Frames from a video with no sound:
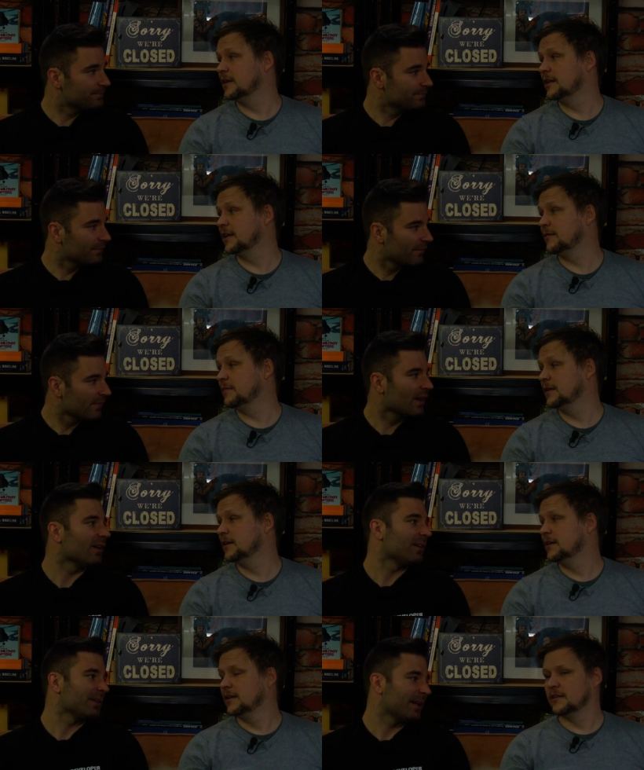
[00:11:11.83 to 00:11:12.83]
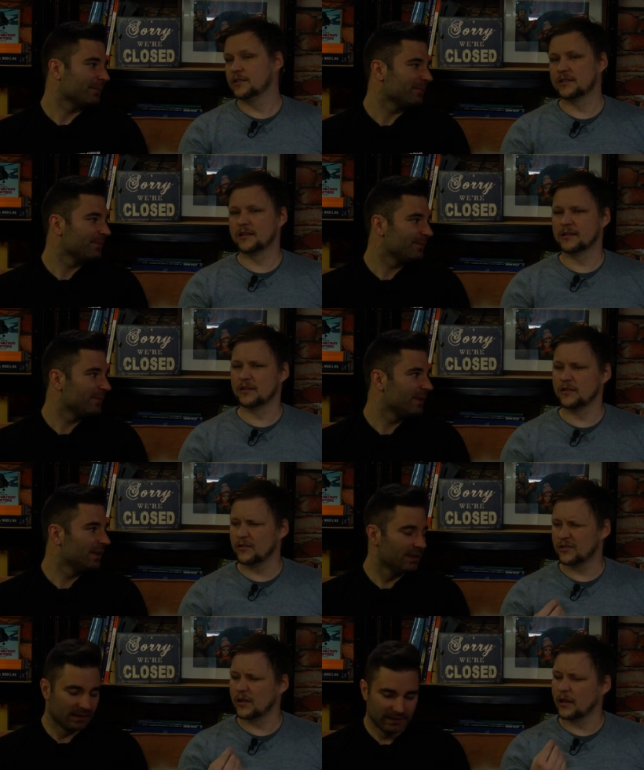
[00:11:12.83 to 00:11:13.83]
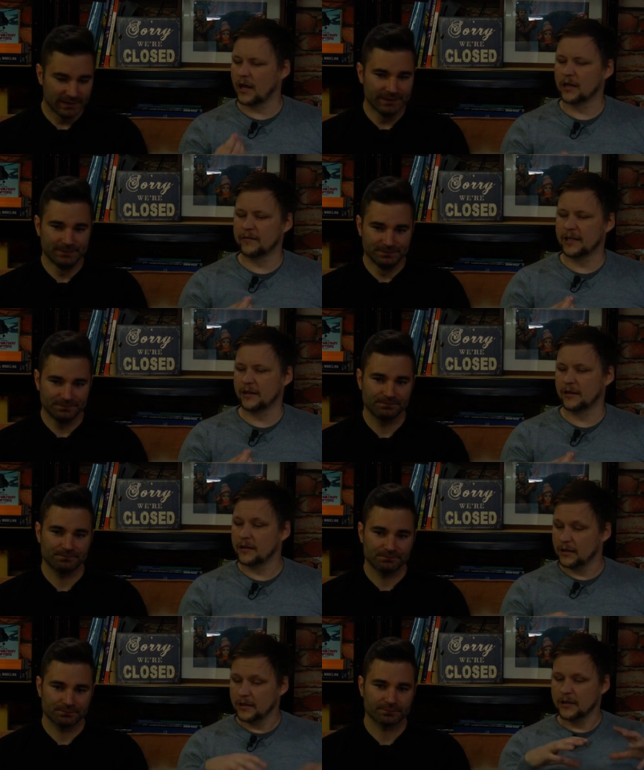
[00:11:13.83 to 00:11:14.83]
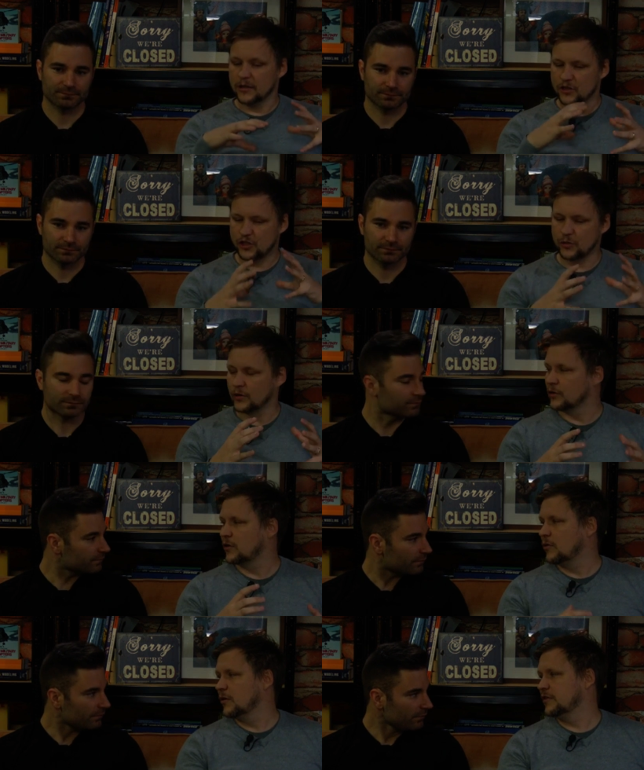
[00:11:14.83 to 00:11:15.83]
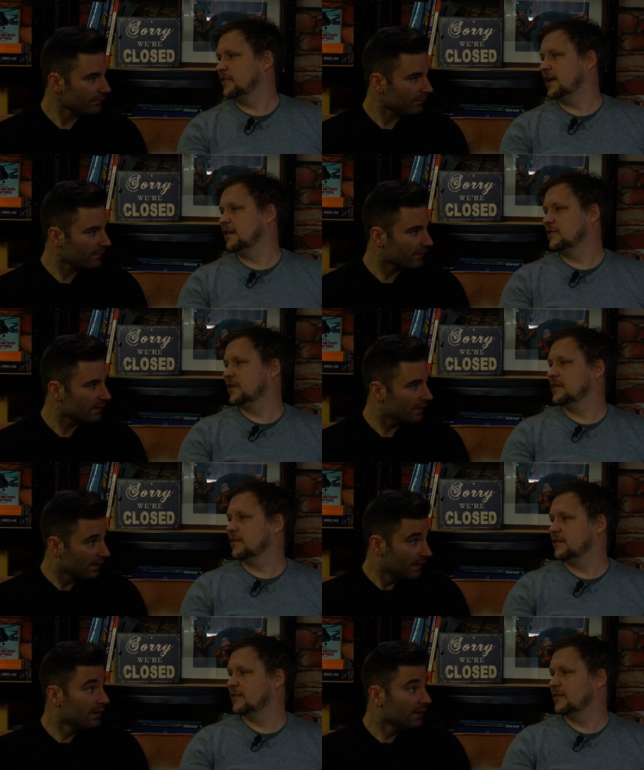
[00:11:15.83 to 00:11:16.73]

Speaker 1: in the game. Oh yeah. Just there's a just a lot of little shooter core skill changes